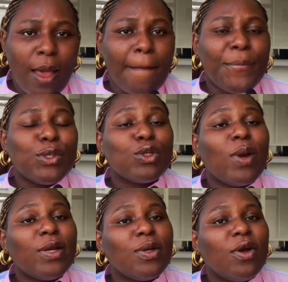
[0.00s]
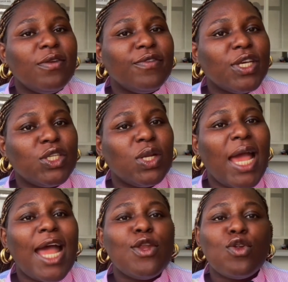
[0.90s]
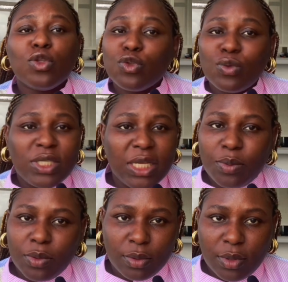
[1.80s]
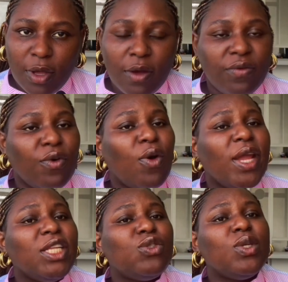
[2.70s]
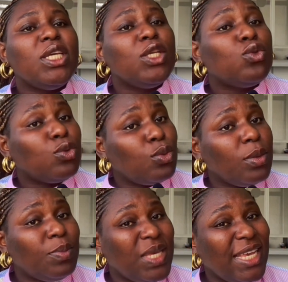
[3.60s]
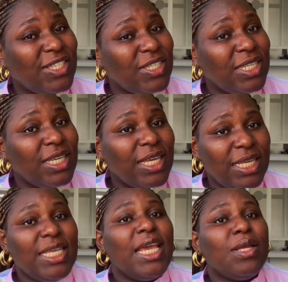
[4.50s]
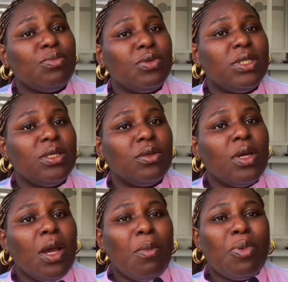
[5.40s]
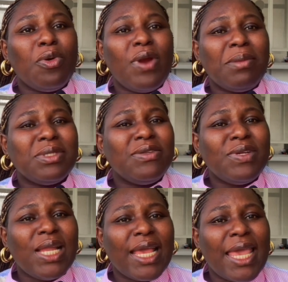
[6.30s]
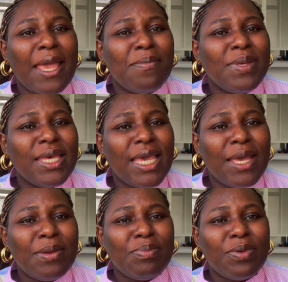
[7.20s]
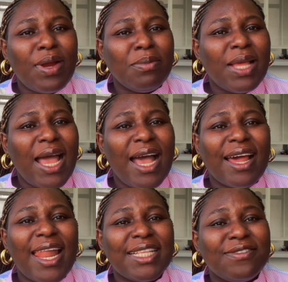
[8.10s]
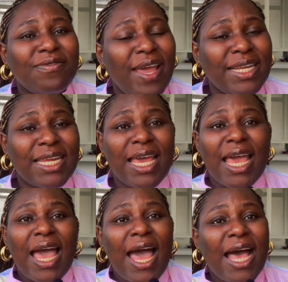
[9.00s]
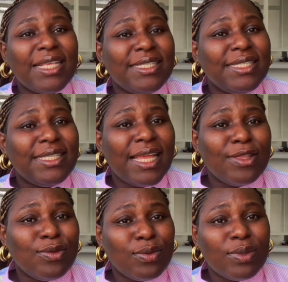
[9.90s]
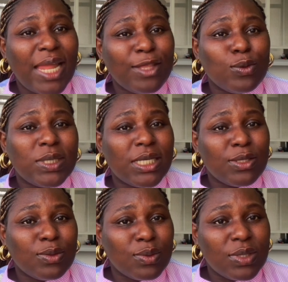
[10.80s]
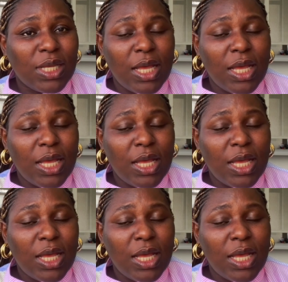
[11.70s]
postgraduate qualification are not suitable for entry into PhD here in Brazil. Program degree like MBA programs are classified as cento lato sensus.